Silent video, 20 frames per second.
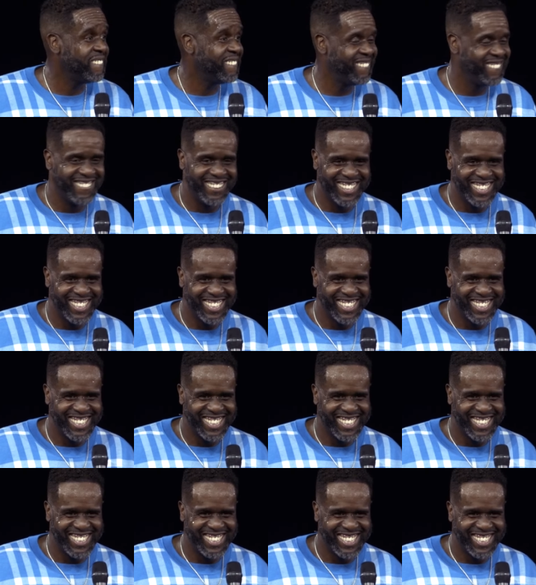
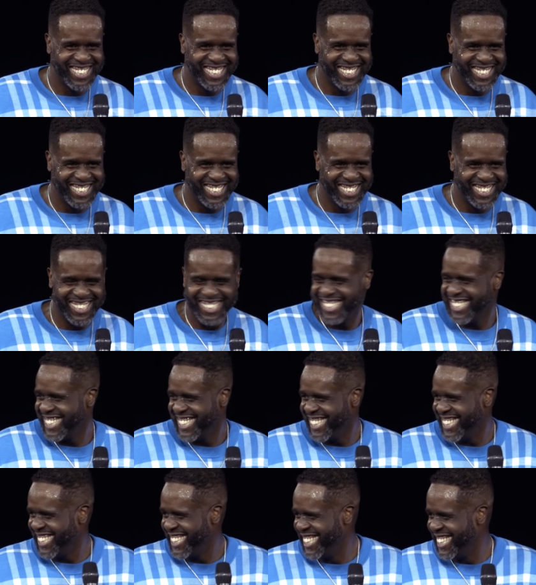
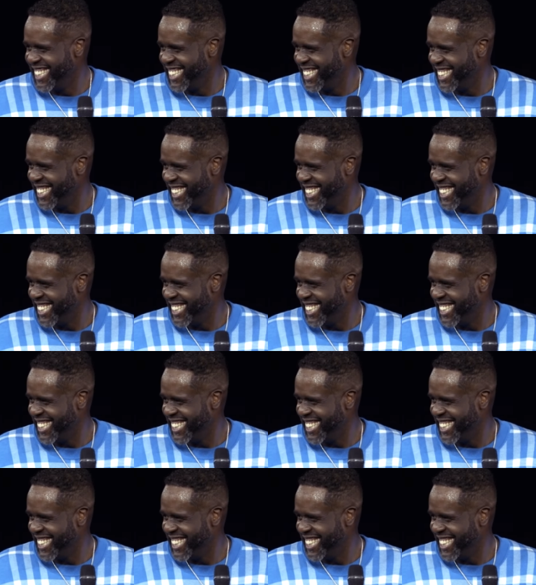Nobody speaks.